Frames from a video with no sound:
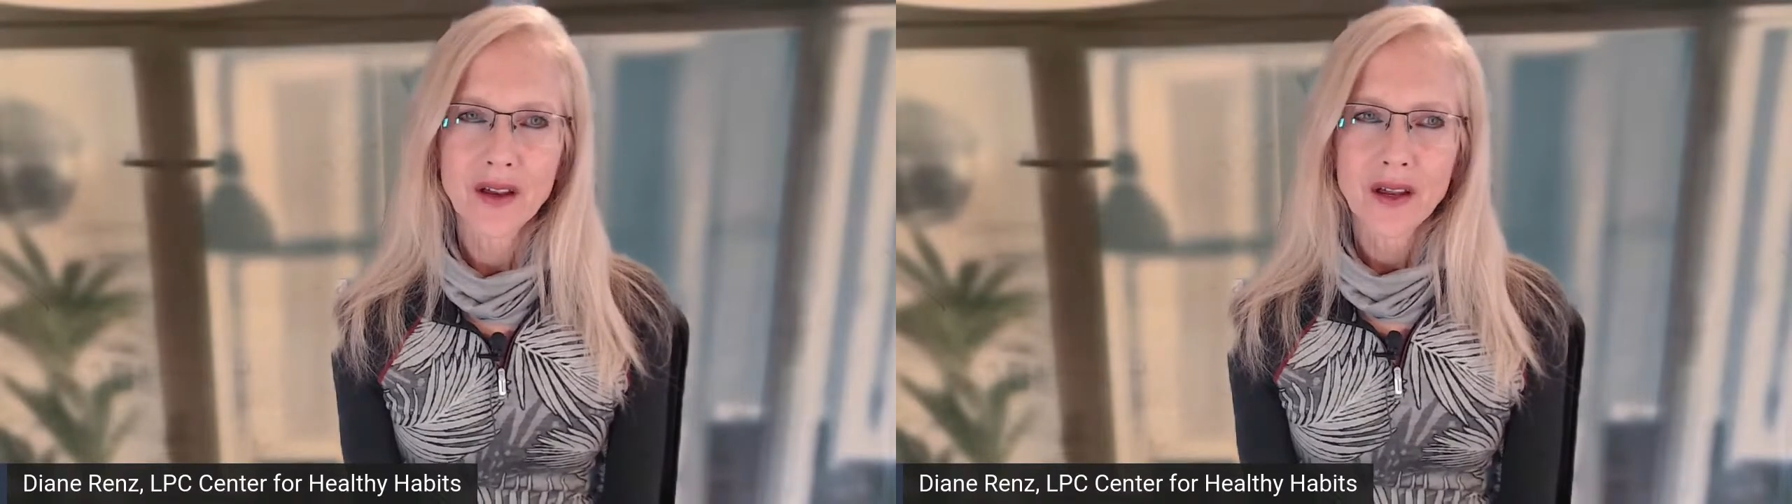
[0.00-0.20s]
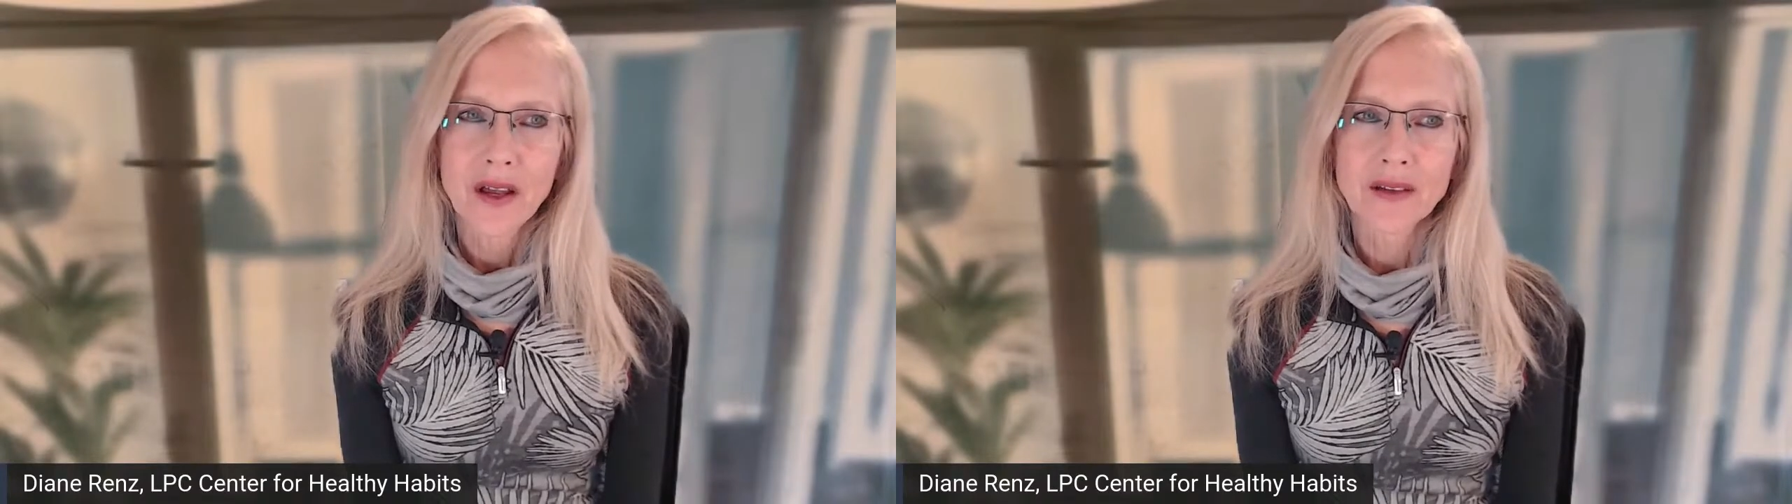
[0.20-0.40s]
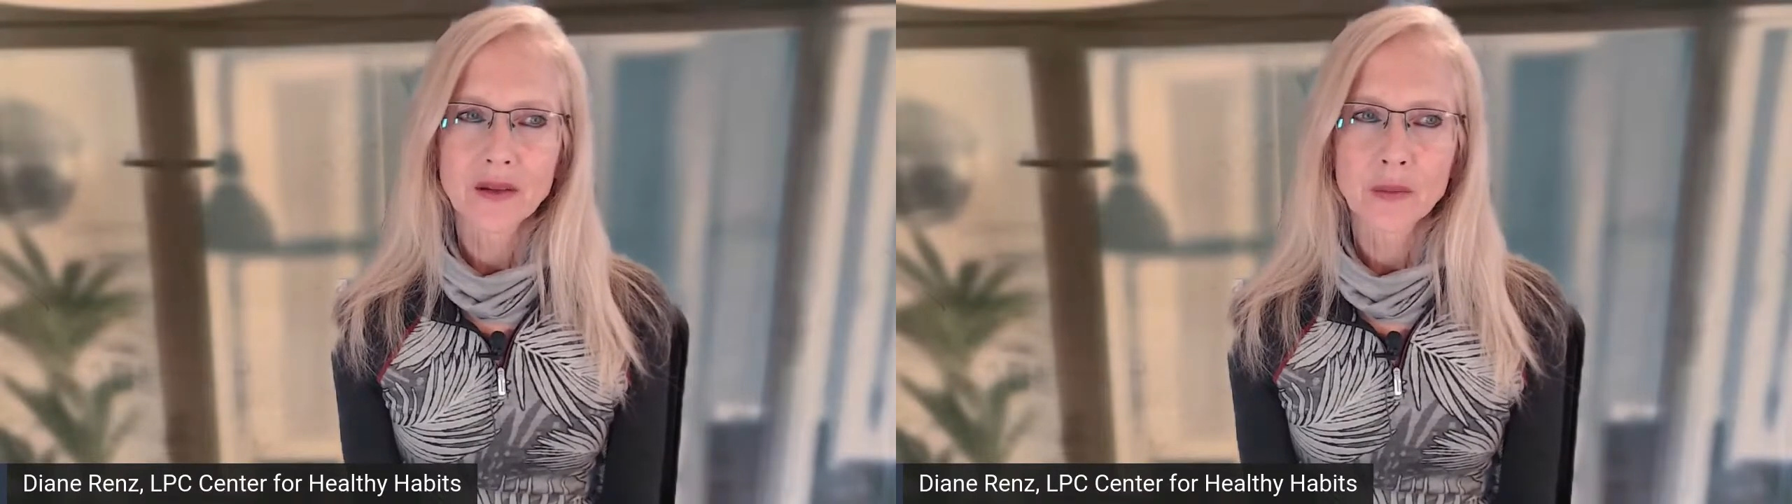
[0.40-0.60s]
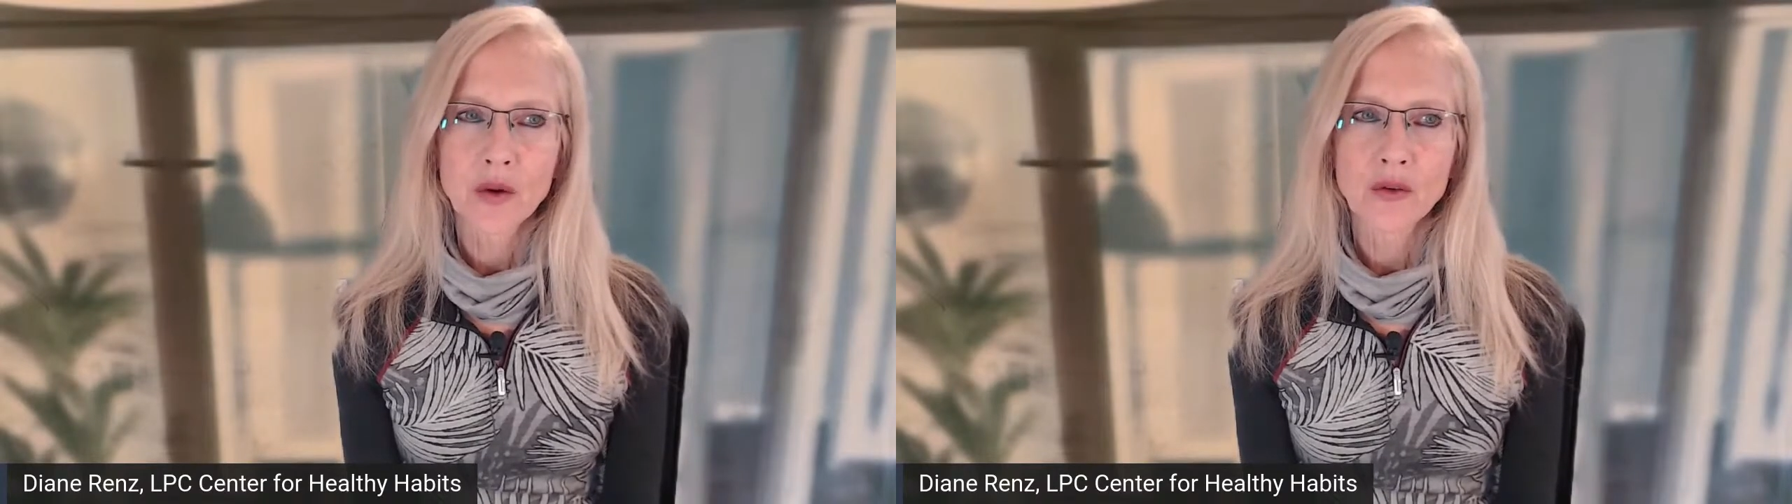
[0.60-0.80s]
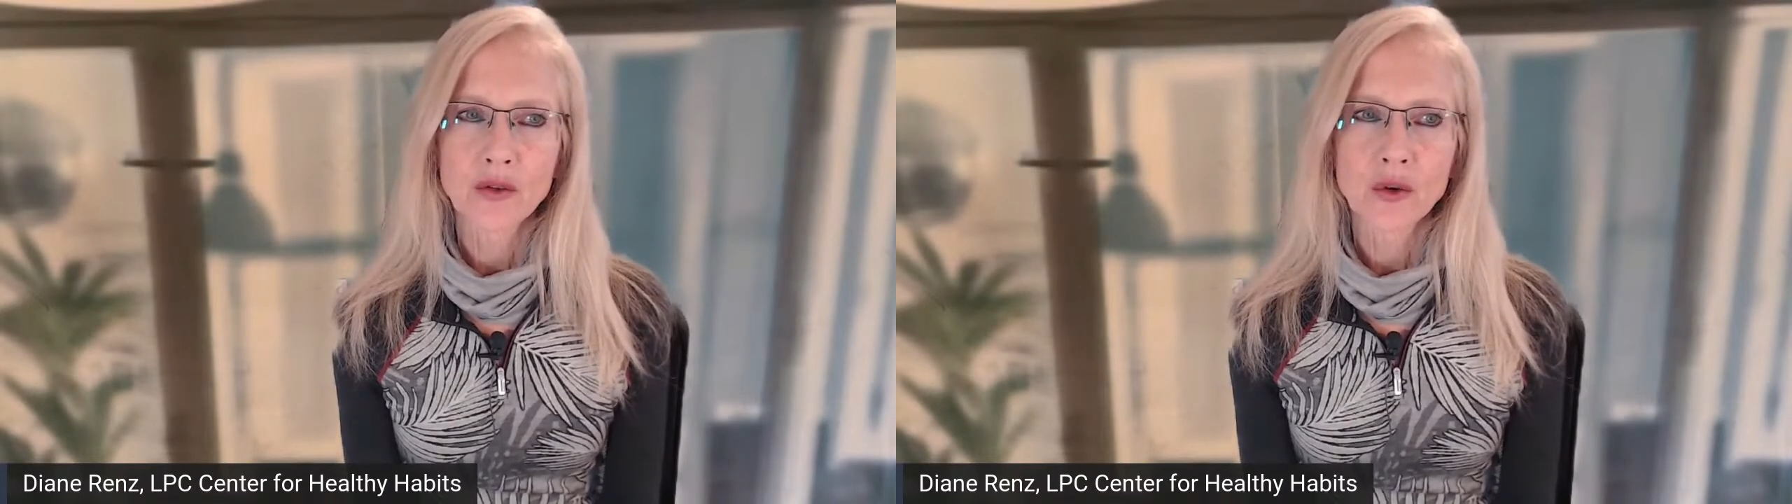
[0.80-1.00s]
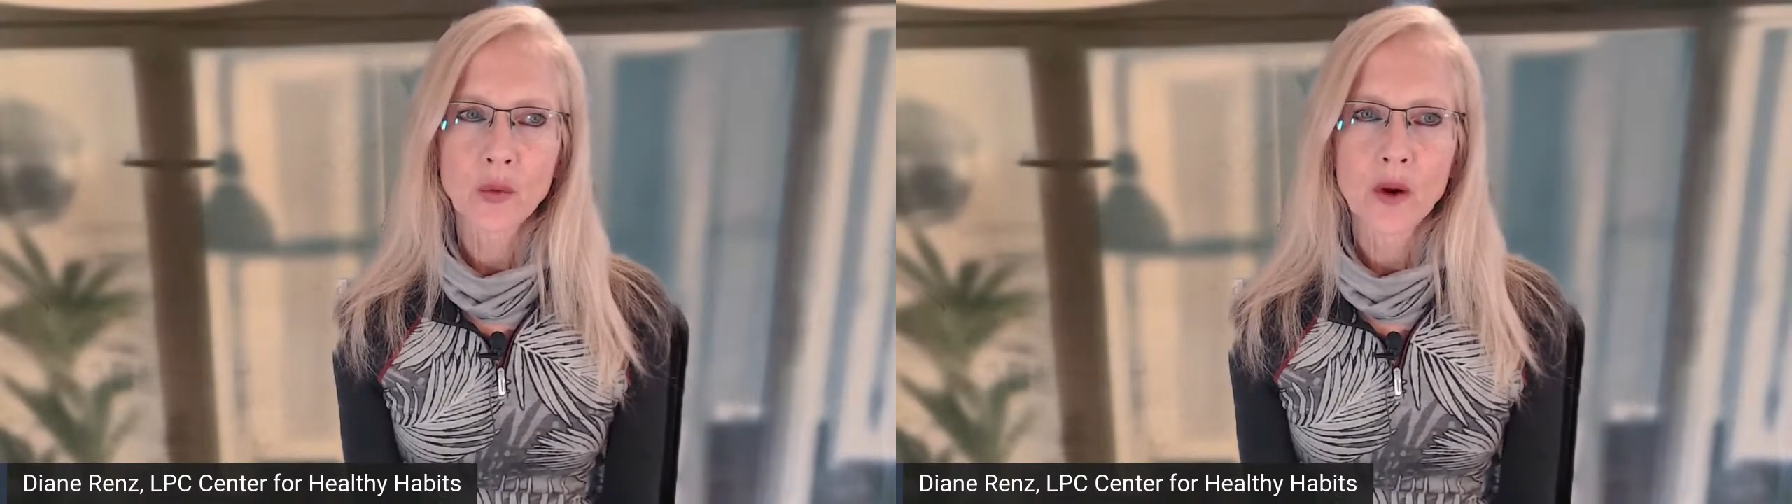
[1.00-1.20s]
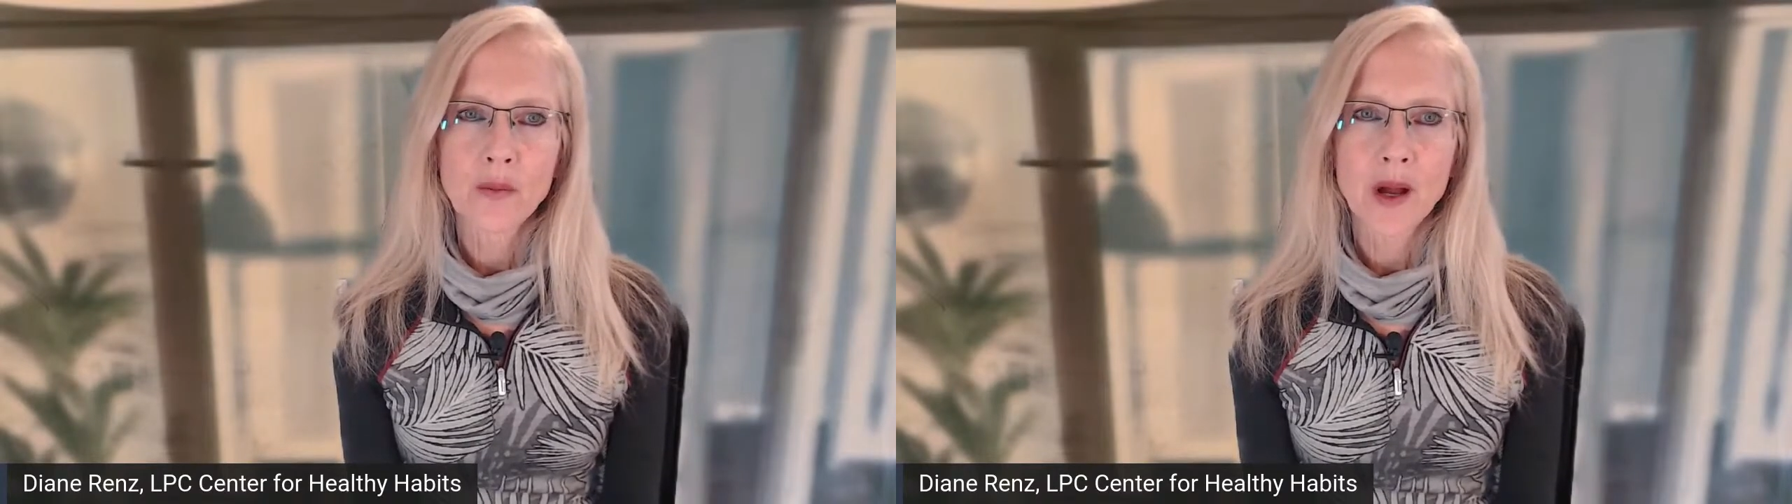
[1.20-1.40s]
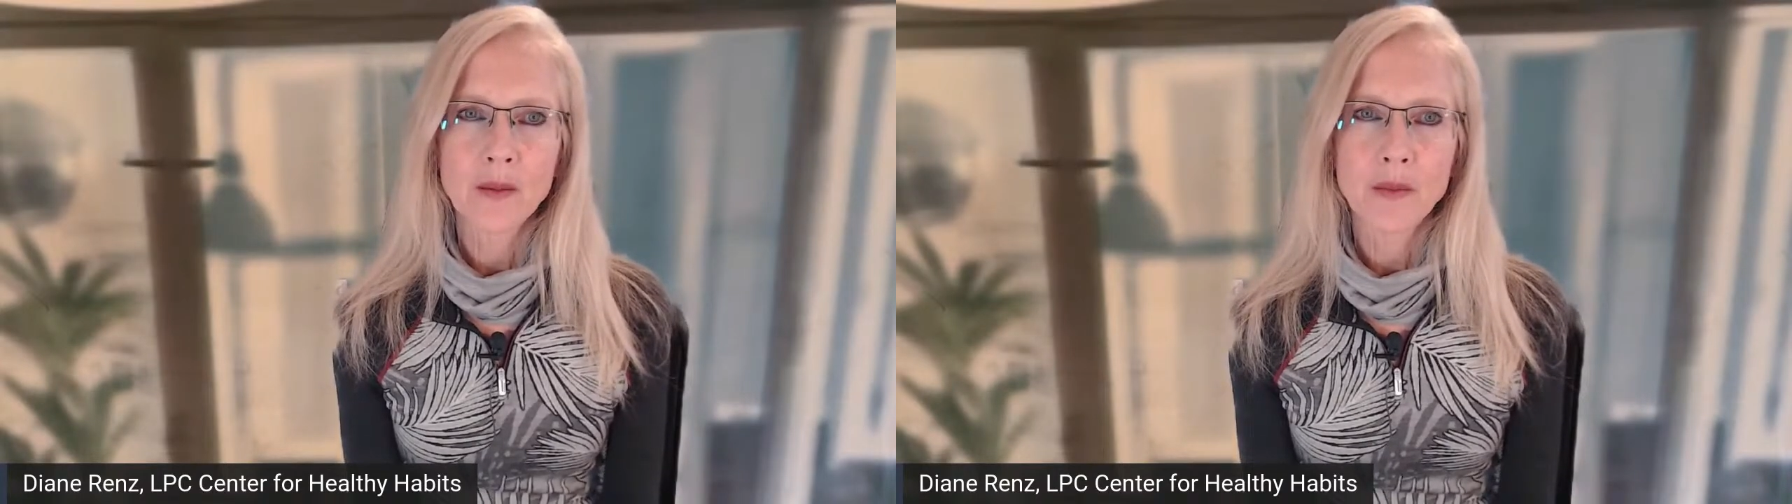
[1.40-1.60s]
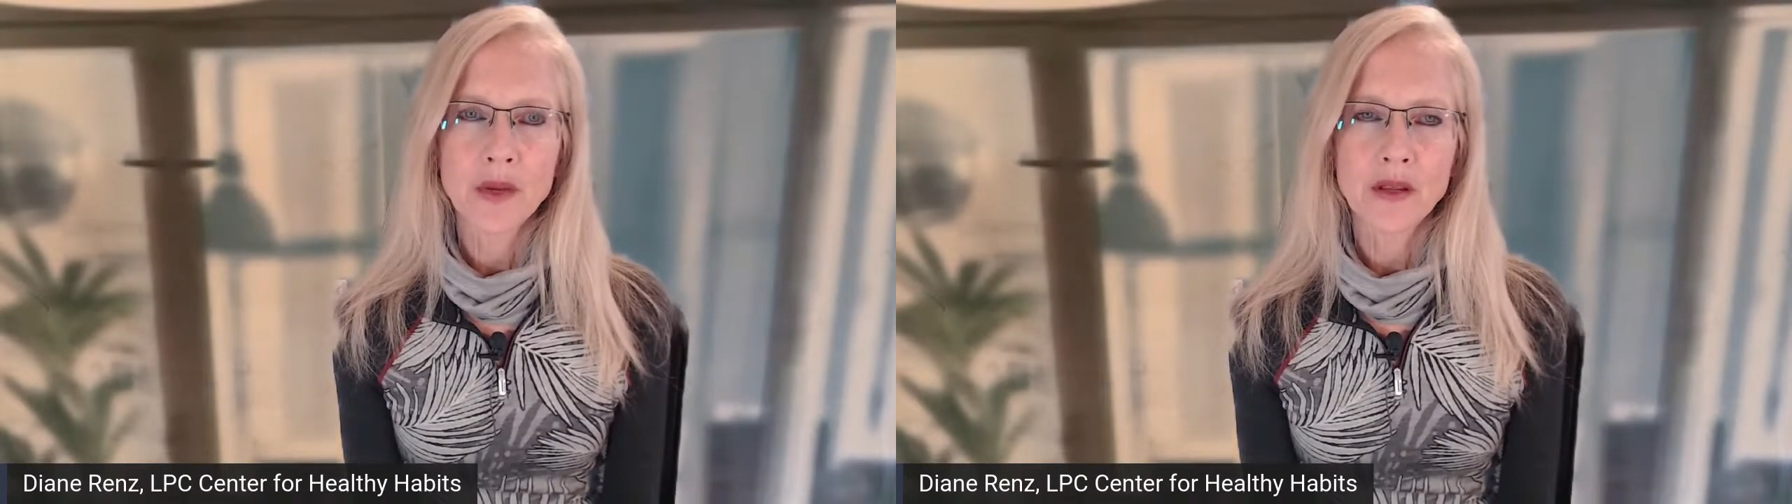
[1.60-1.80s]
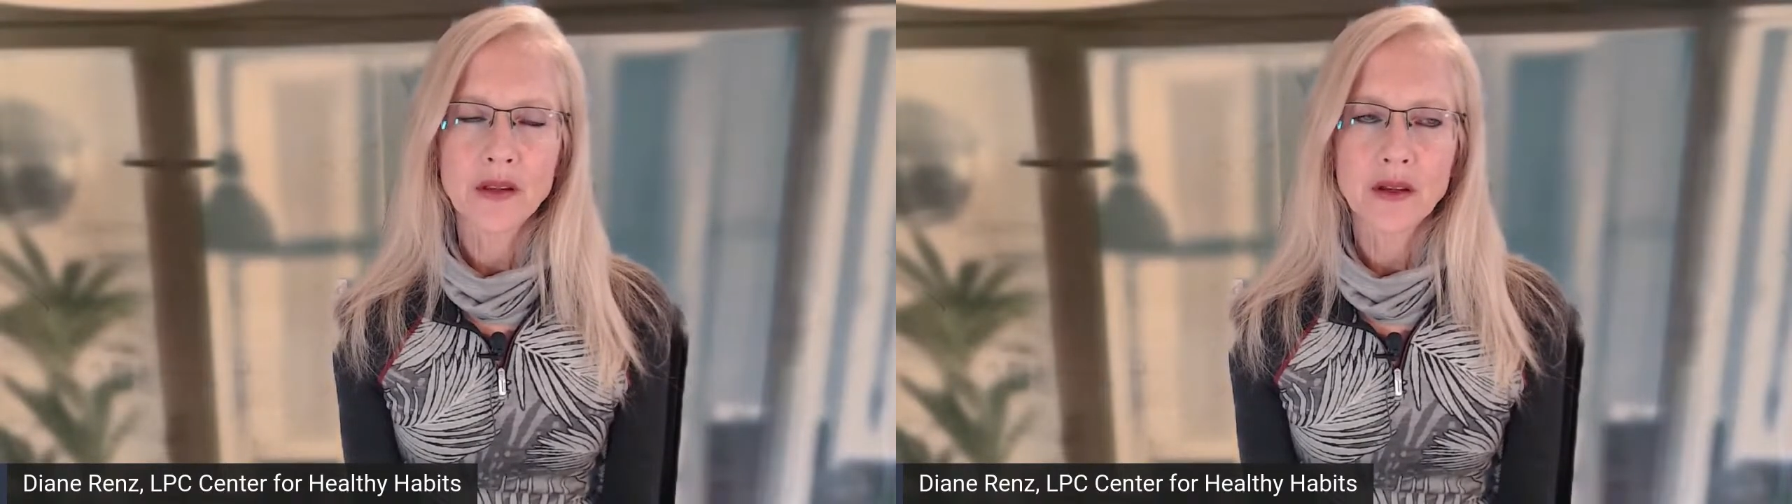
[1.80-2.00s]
as opposed to what might be the